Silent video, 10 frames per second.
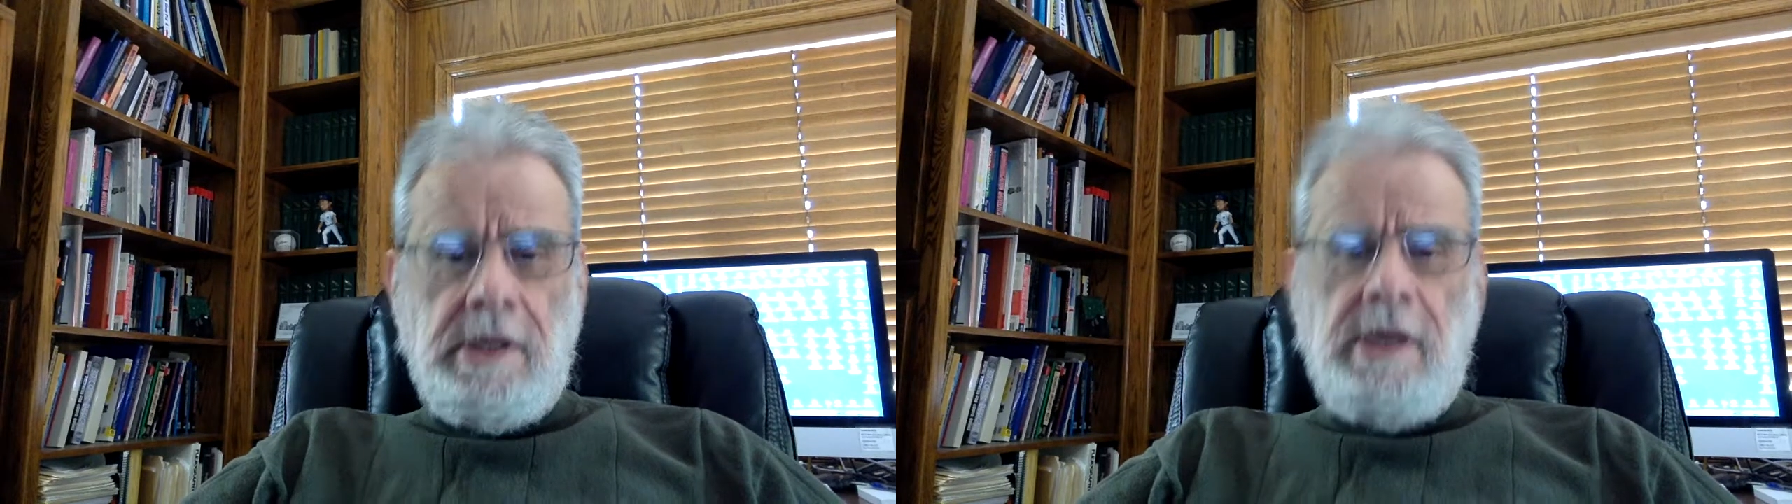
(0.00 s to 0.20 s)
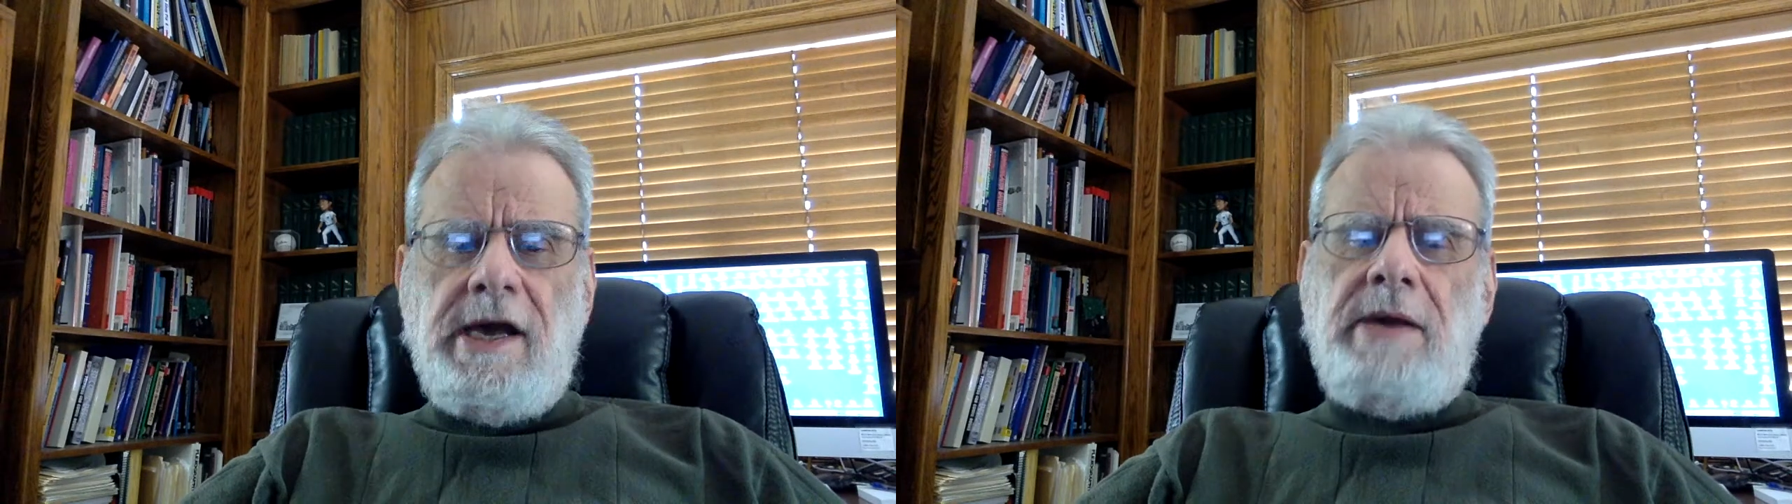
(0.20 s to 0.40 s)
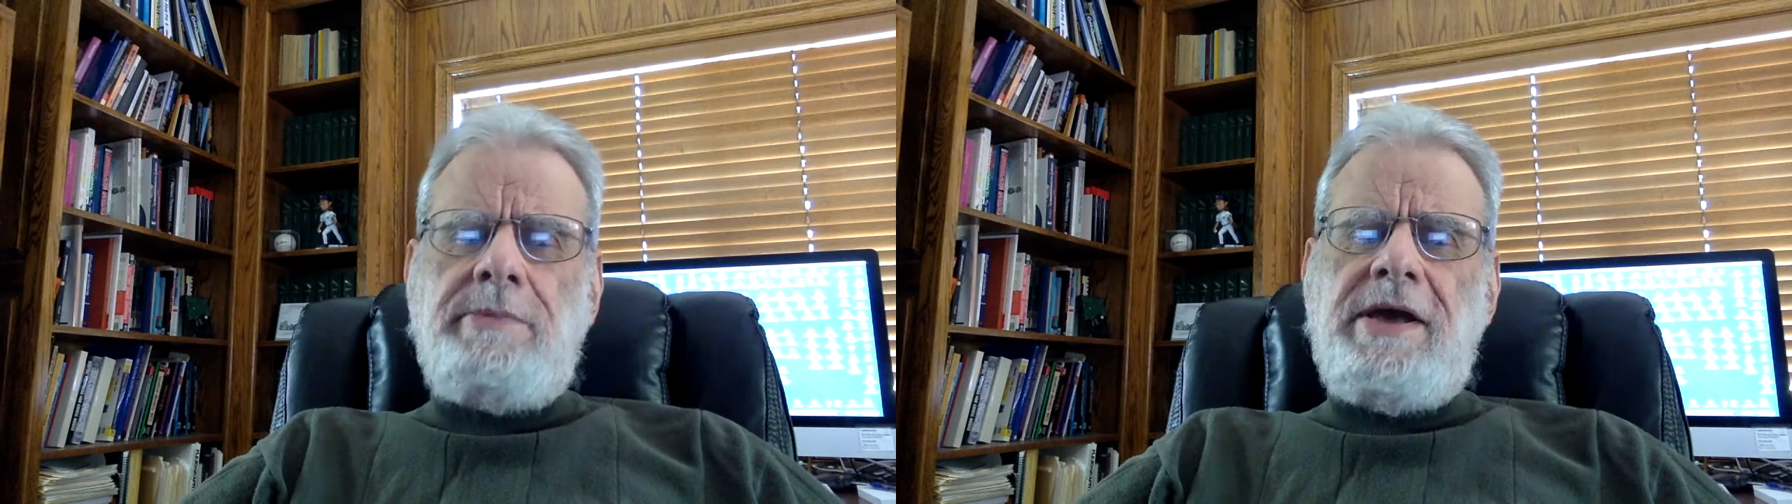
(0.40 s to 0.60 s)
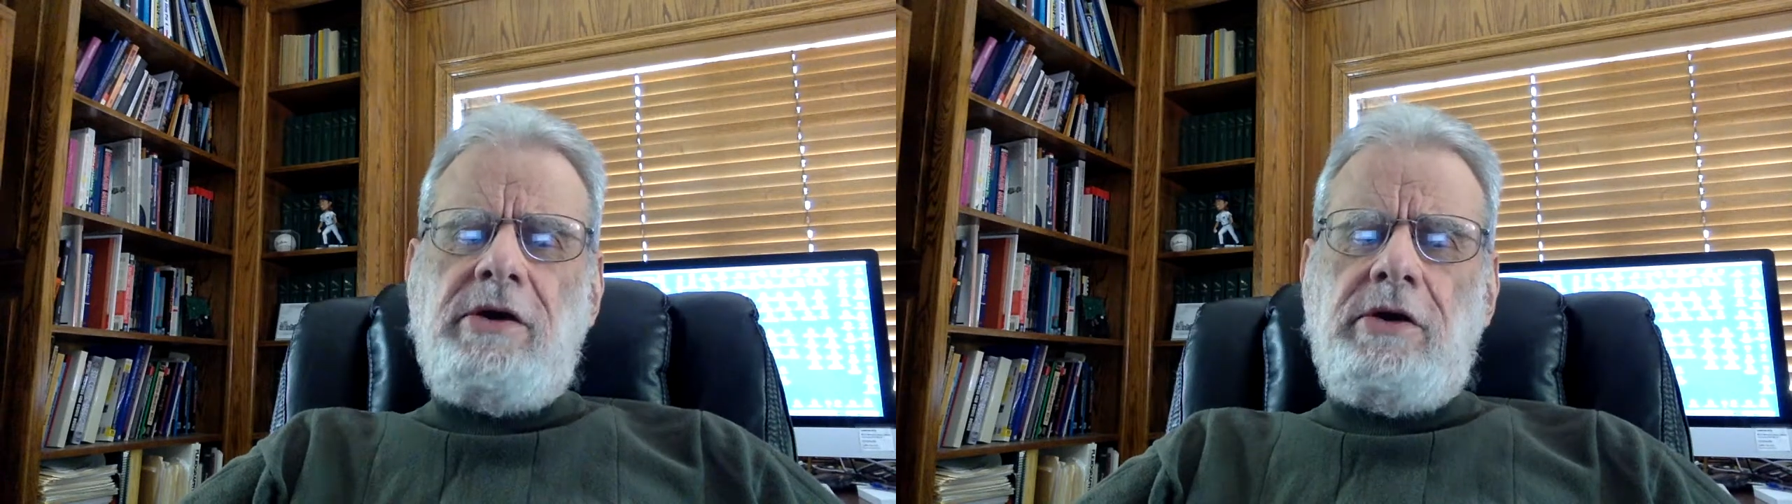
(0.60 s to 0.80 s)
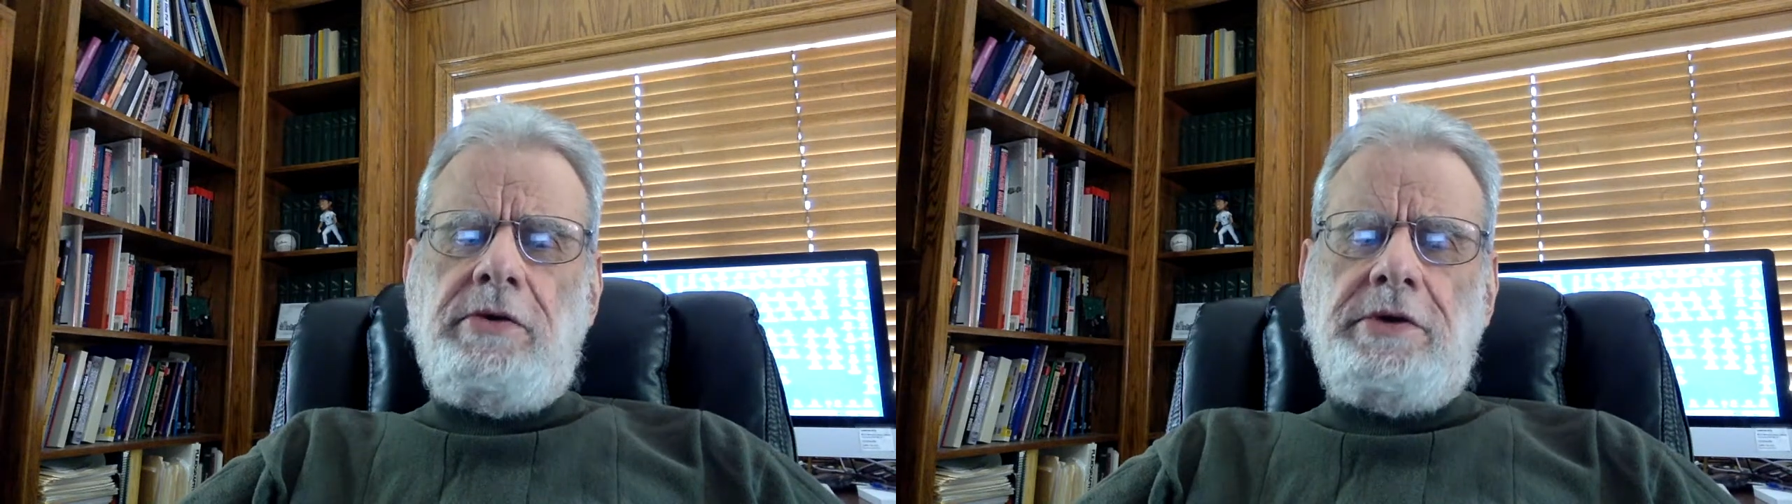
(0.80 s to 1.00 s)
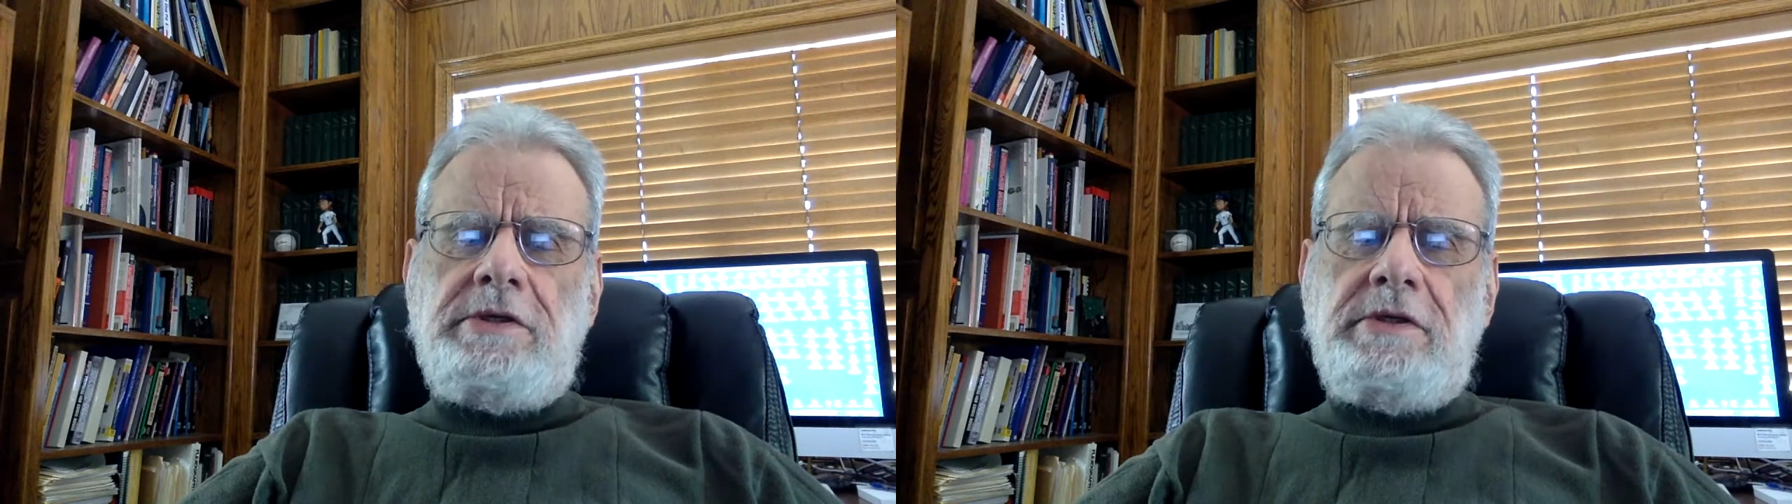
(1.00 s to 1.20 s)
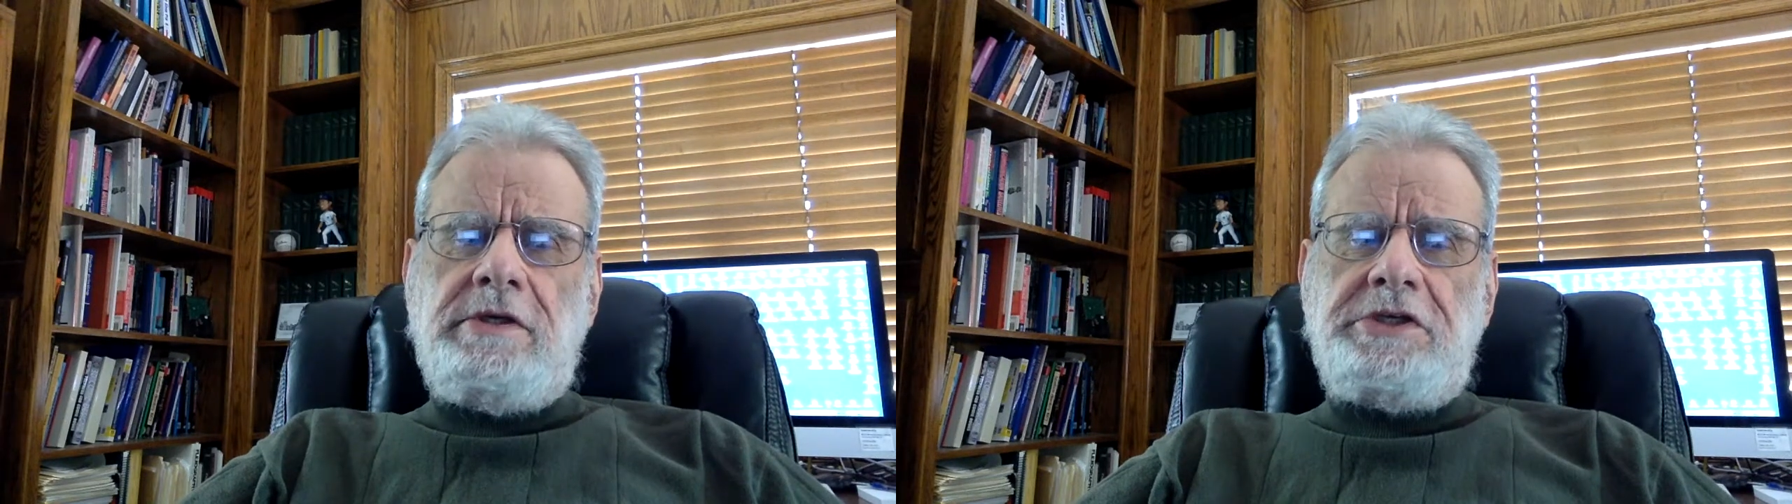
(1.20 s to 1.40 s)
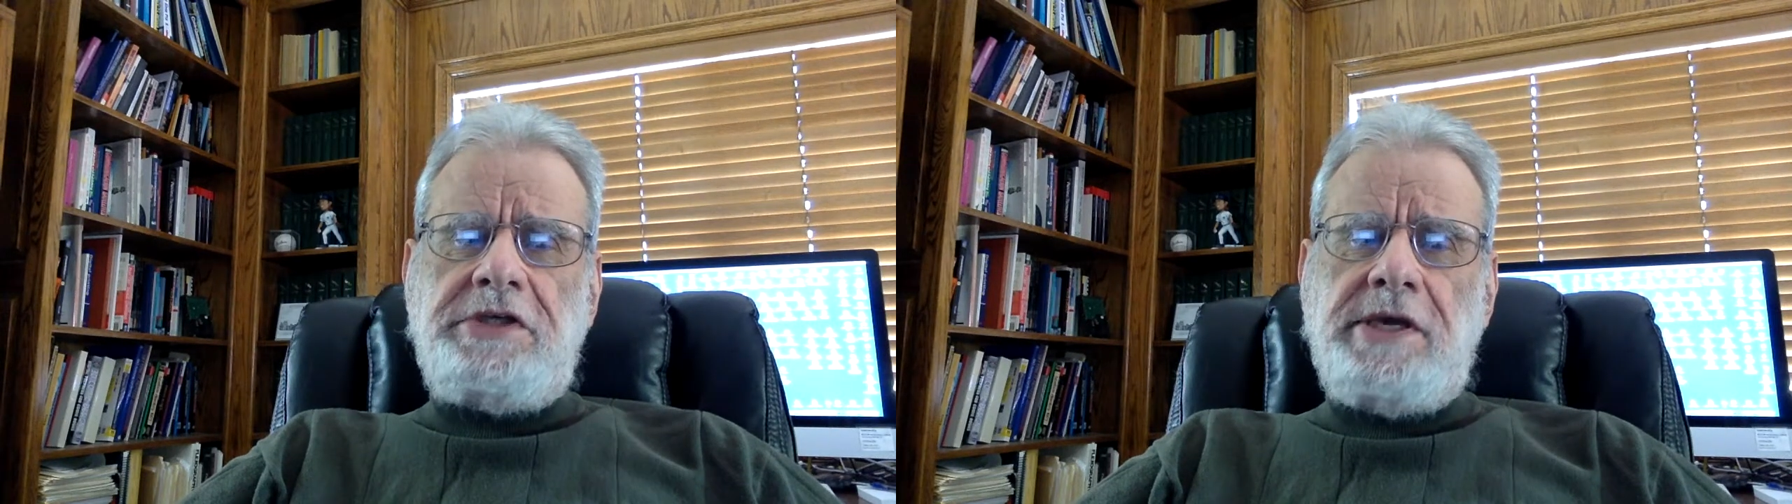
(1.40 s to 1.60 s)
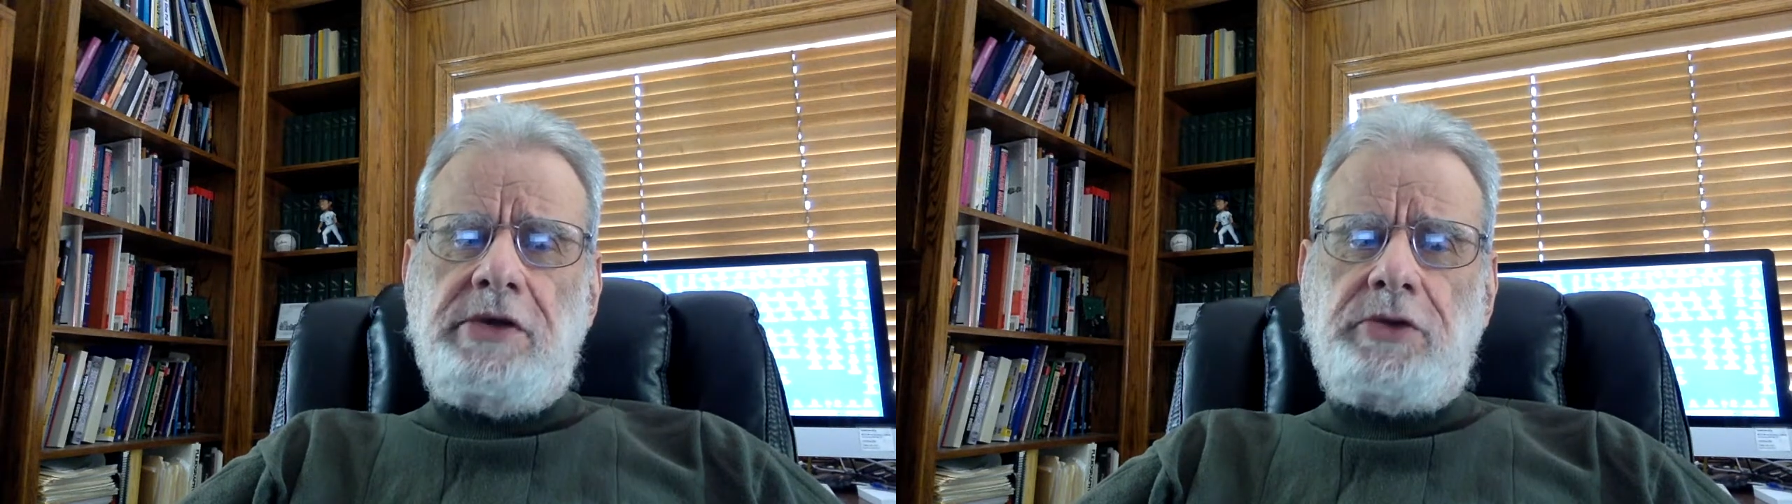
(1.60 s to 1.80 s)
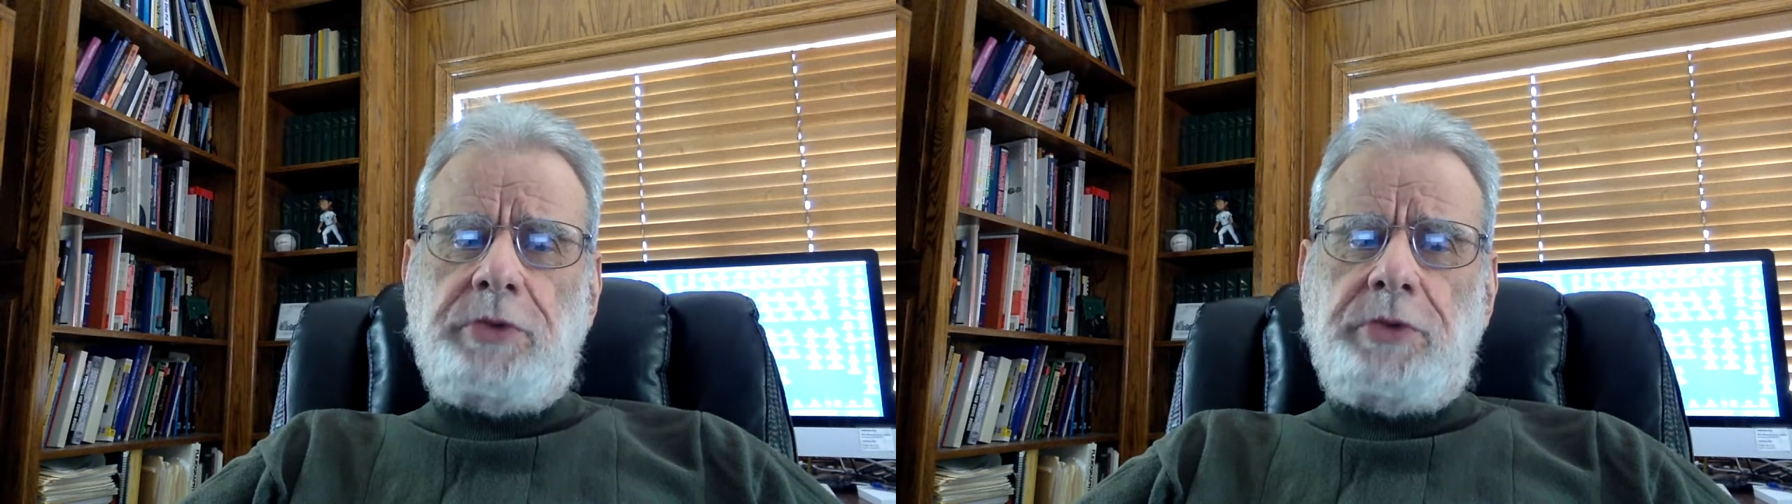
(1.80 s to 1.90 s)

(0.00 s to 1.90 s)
I am now going to distinguish